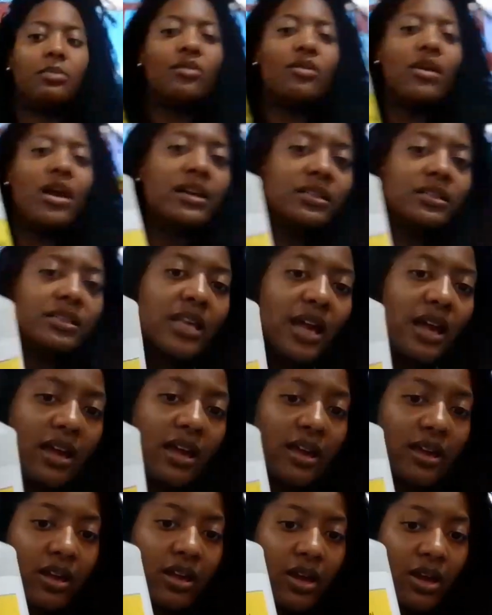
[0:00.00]

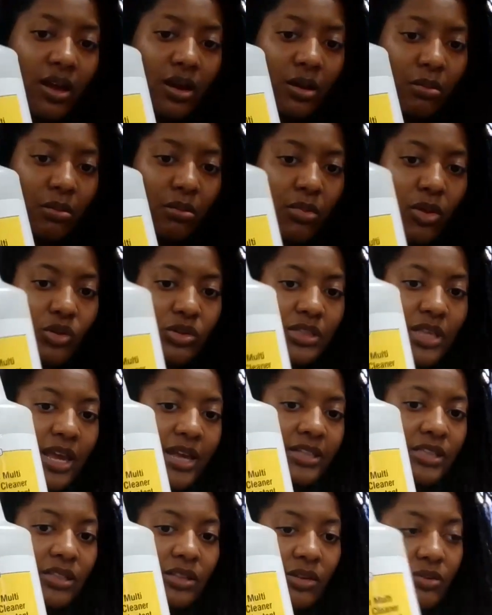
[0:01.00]
peroxide,
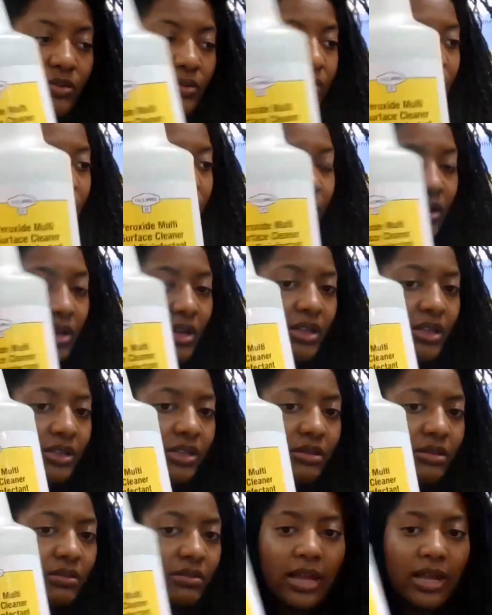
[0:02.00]
multi sulfur, uh,
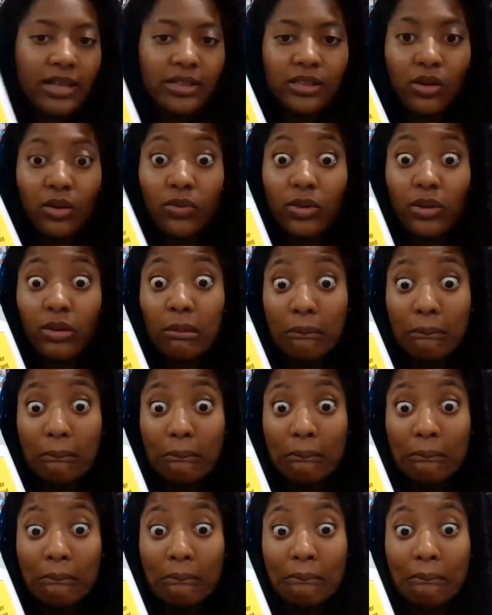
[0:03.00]
not sulfur,
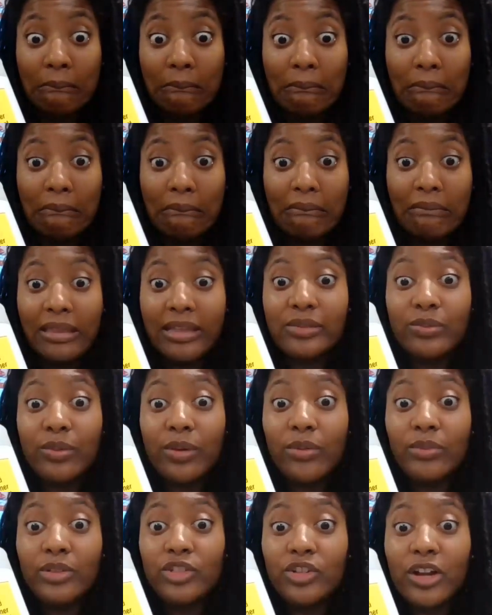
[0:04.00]
whoo, that's
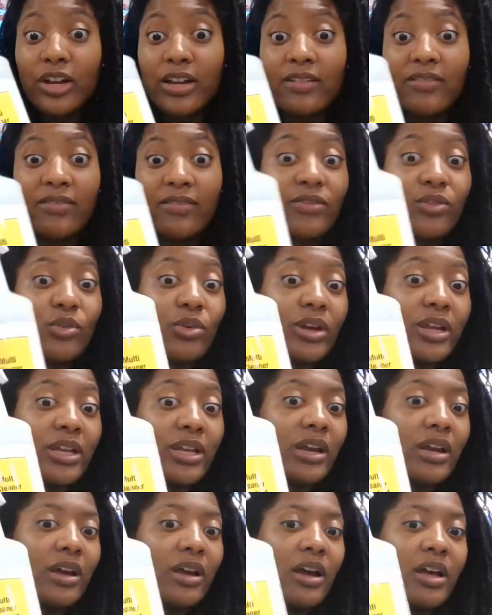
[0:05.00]
what we're trying to
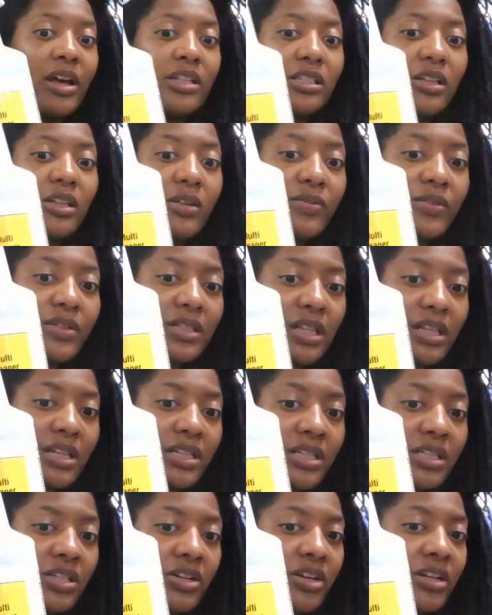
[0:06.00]
avoid. A surface
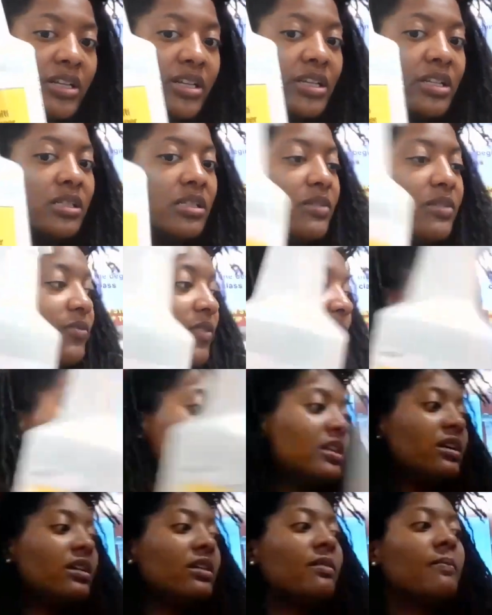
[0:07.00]
cleanser and
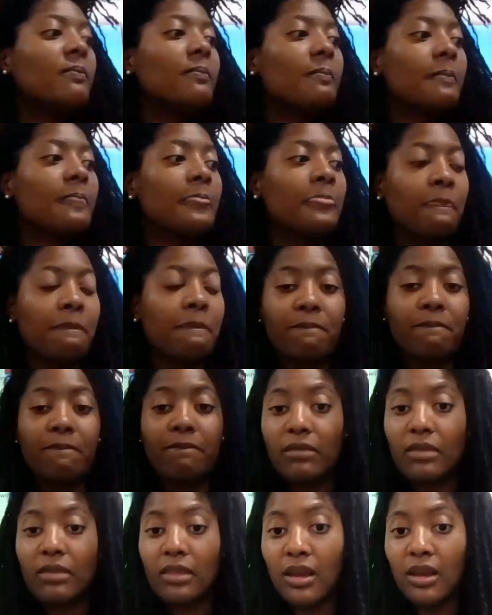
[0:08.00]
disinfectant.
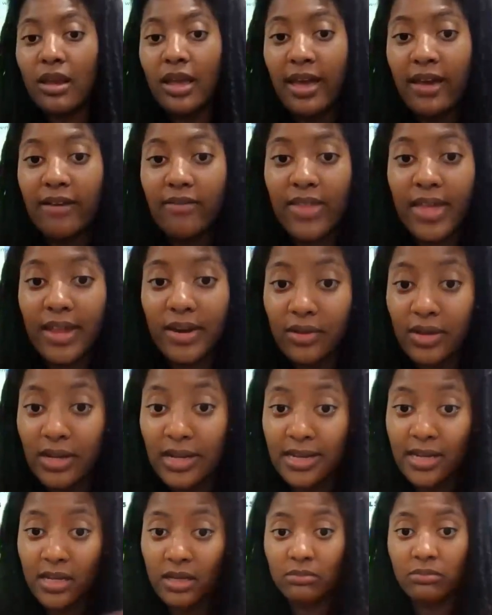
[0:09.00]
Have that on
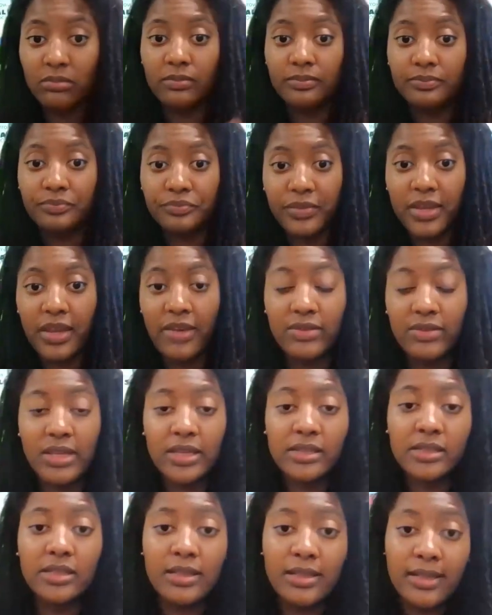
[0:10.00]
hand. Have the
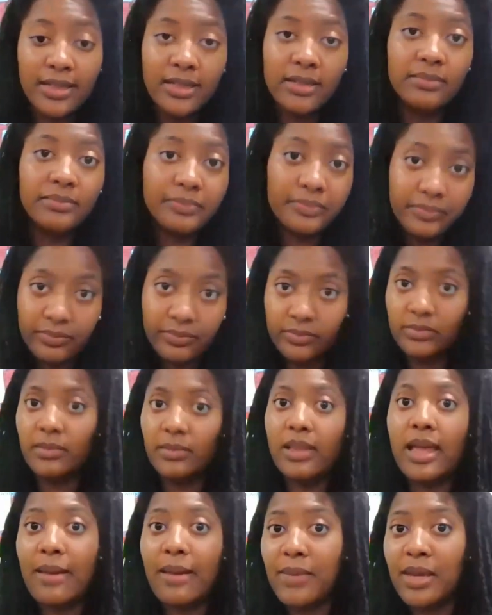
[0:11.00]
kids clean it.
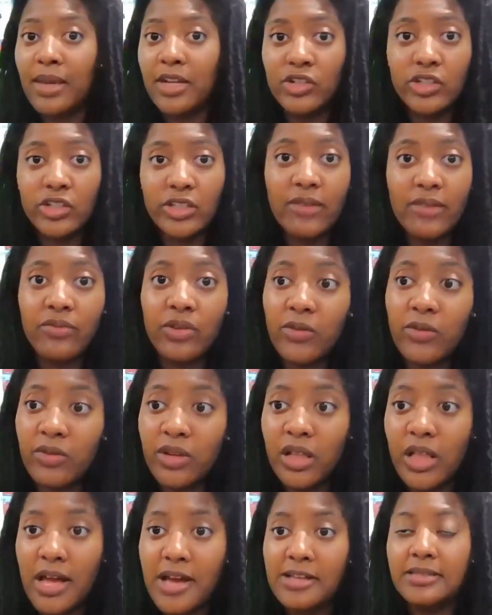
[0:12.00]
Lab managers after
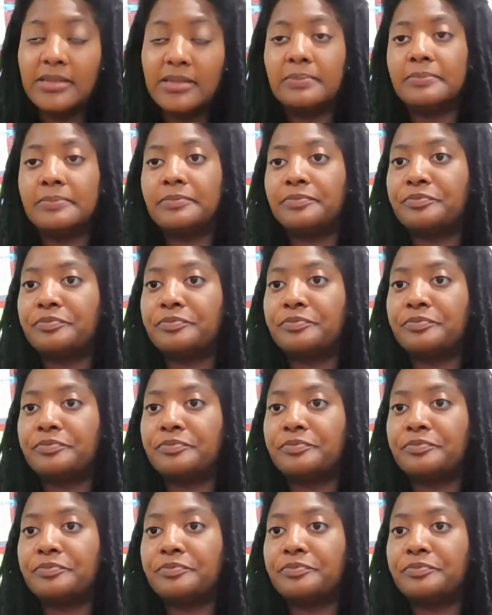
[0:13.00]
every class.